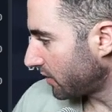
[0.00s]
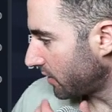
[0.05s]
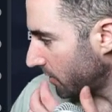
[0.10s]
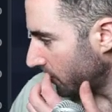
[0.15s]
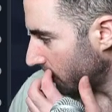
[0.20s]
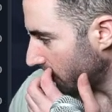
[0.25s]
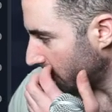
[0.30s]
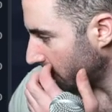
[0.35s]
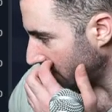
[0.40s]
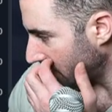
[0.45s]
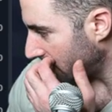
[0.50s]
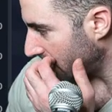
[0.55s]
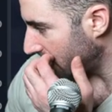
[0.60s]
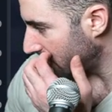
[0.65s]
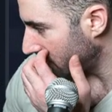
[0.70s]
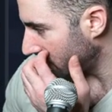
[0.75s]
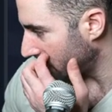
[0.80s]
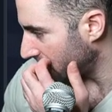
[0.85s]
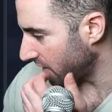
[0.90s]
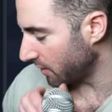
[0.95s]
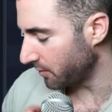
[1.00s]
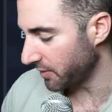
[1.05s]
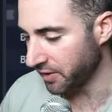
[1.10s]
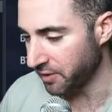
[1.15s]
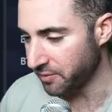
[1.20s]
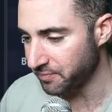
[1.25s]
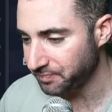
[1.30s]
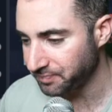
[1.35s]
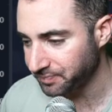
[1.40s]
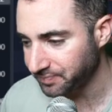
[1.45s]
Okay, there we
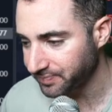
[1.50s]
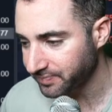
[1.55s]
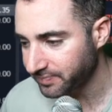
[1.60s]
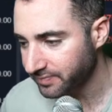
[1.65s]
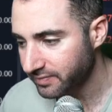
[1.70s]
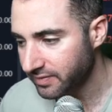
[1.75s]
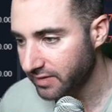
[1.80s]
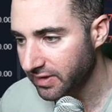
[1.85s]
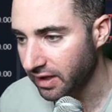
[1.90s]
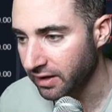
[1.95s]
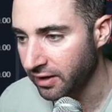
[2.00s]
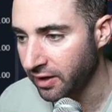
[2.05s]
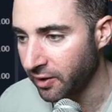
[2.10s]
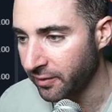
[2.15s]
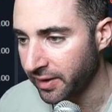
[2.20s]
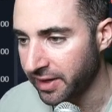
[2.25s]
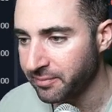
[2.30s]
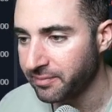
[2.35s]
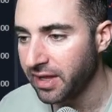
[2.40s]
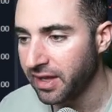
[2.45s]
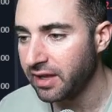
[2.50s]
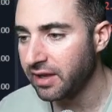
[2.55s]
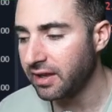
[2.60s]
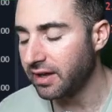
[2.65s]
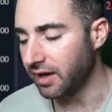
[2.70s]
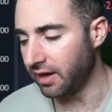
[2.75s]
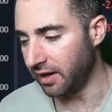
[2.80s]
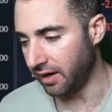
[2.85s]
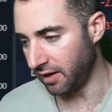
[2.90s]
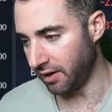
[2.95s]
go. Alrighty.
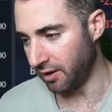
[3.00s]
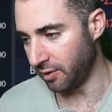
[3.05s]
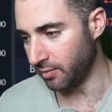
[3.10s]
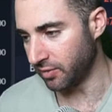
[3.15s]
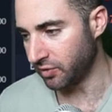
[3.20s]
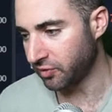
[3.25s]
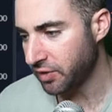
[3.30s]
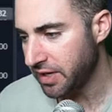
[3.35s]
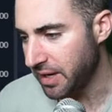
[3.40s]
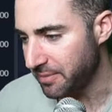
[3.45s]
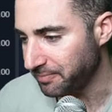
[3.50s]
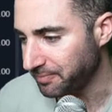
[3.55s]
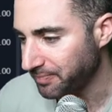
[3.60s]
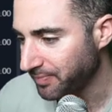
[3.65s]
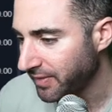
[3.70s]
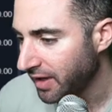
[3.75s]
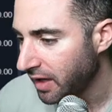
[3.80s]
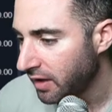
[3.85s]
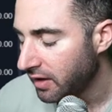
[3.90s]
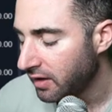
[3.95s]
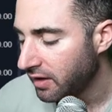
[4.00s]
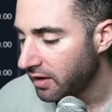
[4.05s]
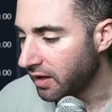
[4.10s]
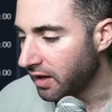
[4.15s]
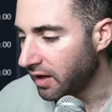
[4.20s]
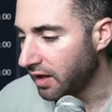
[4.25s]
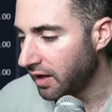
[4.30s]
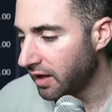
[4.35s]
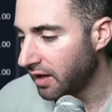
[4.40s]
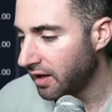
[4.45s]
So yeah,
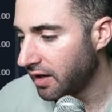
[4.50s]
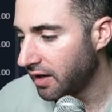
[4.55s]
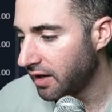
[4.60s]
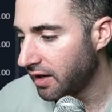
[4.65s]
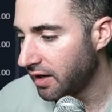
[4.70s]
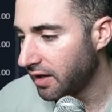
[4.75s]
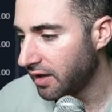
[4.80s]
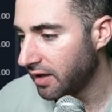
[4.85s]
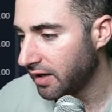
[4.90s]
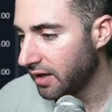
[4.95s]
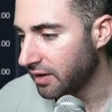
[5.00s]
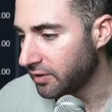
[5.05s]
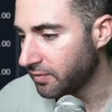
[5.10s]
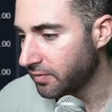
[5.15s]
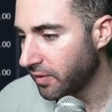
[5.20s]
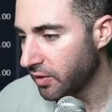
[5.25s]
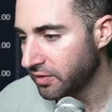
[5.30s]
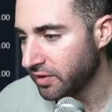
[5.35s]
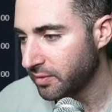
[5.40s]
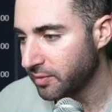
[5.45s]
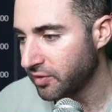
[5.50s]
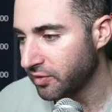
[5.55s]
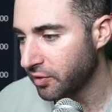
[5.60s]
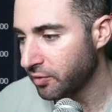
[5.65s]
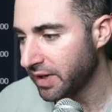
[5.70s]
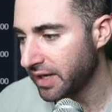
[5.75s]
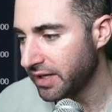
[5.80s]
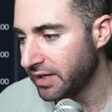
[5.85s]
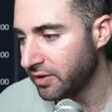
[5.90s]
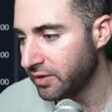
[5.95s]
as far as I'm concerned
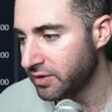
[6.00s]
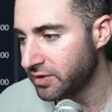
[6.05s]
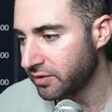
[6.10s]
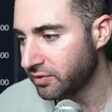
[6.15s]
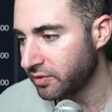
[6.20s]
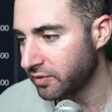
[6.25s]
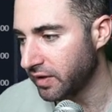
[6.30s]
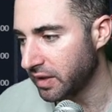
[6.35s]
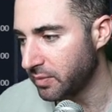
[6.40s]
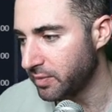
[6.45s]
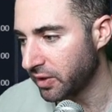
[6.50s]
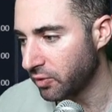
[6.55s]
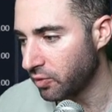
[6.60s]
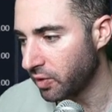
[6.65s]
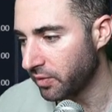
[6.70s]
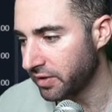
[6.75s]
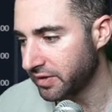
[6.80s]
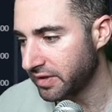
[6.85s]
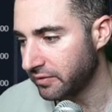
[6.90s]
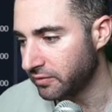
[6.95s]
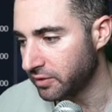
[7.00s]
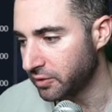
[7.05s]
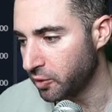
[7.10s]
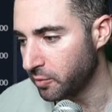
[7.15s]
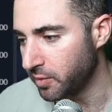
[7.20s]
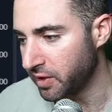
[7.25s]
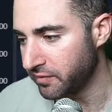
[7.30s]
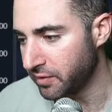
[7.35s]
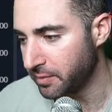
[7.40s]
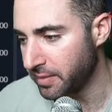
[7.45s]
right here, it does look like Bitcoin wants to have a little
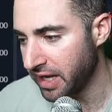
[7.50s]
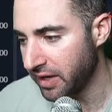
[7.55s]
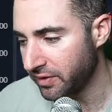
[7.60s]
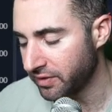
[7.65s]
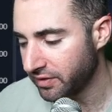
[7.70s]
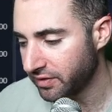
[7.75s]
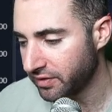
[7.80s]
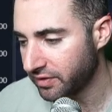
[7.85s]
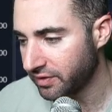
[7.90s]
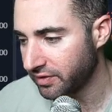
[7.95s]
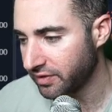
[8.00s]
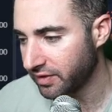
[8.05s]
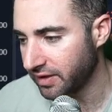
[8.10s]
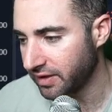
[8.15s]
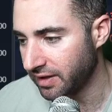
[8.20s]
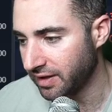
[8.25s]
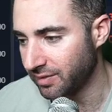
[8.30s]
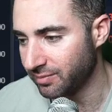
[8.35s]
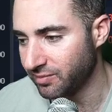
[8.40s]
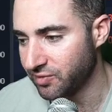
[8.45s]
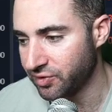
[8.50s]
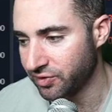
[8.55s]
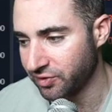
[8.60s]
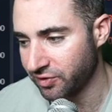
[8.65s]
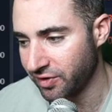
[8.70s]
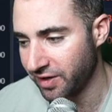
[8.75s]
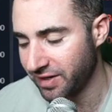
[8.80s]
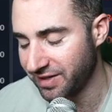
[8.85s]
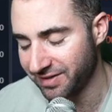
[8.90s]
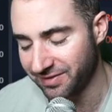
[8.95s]
bit of a bounce. Just
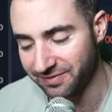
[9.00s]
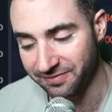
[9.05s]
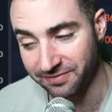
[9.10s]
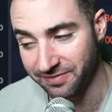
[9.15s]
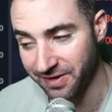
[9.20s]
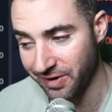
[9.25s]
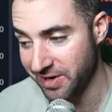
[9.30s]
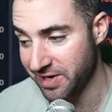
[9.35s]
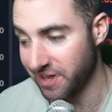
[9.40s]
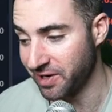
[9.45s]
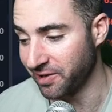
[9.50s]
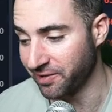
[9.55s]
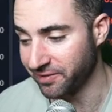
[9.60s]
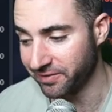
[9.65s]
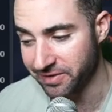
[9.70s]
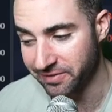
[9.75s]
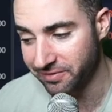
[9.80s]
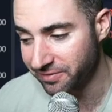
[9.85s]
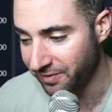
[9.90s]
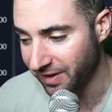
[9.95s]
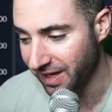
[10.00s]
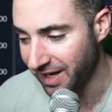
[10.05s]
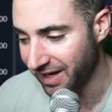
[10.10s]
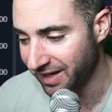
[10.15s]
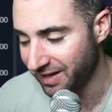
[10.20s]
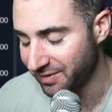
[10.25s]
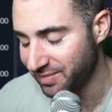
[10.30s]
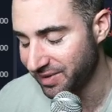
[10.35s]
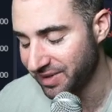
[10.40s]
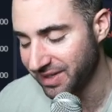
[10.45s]
kind of very ugly flag,
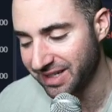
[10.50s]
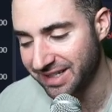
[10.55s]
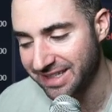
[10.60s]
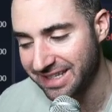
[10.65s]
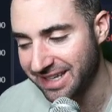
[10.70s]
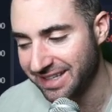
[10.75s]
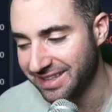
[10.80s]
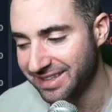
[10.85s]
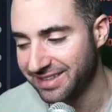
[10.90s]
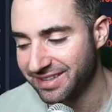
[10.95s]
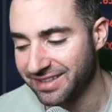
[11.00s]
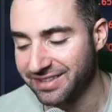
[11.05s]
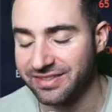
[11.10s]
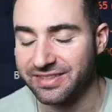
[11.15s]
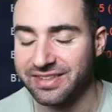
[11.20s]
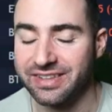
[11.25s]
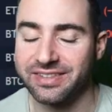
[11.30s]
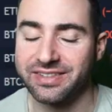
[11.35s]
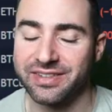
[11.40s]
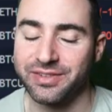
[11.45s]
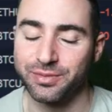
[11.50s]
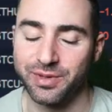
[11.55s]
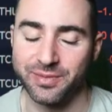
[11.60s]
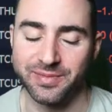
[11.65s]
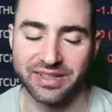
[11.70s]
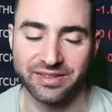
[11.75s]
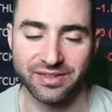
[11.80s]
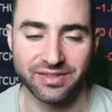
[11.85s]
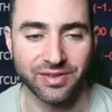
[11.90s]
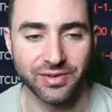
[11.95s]
but again, this is what
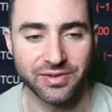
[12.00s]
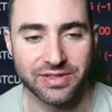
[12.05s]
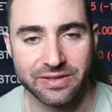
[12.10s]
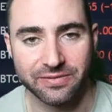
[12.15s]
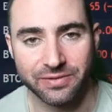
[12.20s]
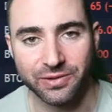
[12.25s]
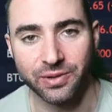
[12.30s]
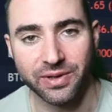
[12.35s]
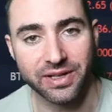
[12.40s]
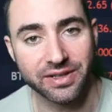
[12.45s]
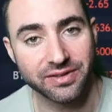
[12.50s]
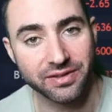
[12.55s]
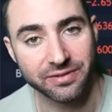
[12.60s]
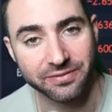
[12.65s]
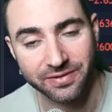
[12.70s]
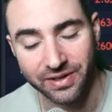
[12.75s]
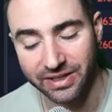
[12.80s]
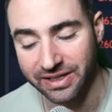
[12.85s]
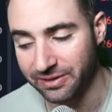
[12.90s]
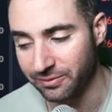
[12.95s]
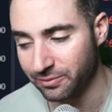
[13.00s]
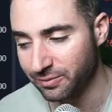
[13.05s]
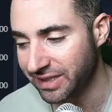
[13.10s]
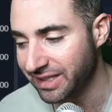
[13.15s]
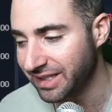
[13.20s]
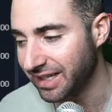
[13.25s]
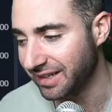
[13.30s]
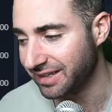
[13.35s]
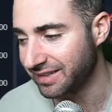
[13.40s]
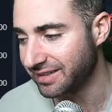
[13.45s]
makes it so difficult. It's a fucking
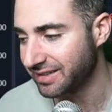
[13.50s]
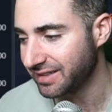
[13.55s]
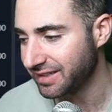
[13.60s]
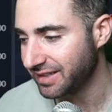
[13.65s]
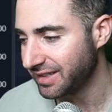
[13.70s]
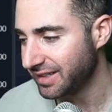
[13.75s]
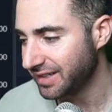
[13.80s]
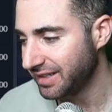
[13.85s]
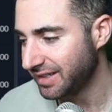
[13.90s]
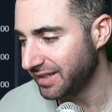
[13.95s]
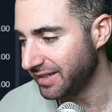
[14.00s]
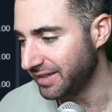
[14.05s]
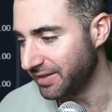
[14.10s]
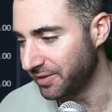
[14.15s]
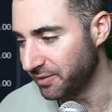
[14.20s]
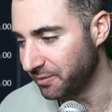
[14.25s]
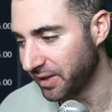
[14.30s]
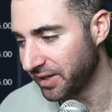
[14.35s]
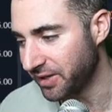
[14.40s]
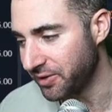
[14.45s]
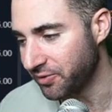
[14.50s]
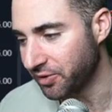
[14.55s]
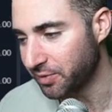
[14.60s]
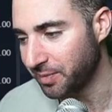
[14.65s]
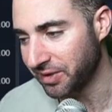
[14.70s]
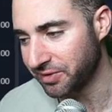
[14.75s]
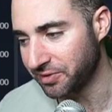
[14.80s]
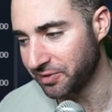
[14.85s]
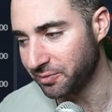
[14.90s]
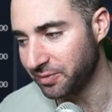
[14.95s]
weekend. You know, what can you
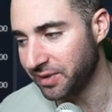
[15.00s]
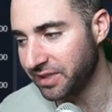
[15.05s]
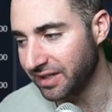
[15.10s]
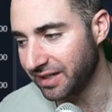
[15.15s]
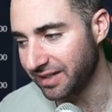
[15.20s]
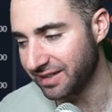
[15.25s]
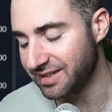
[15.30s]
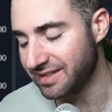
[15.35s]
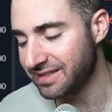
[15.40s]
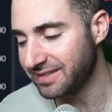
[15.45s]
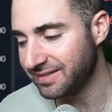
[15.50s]
expect on a weekend?